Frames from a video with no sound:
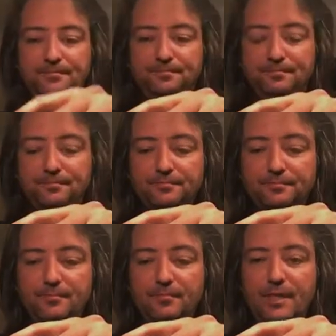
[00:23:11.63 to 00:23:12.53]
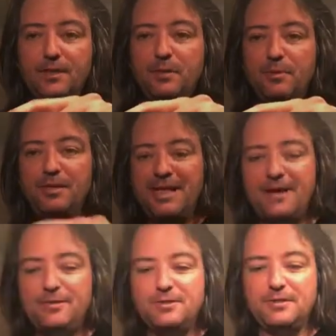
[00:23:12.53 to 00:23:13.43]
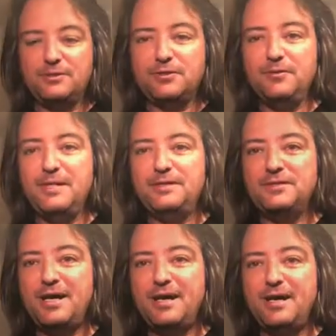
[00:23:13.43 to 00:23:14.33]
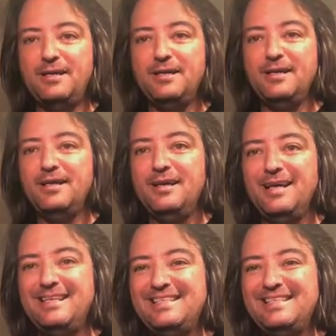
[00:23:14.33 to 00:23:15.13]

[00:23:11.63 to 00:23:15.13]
And you put a countersunk screw in each side,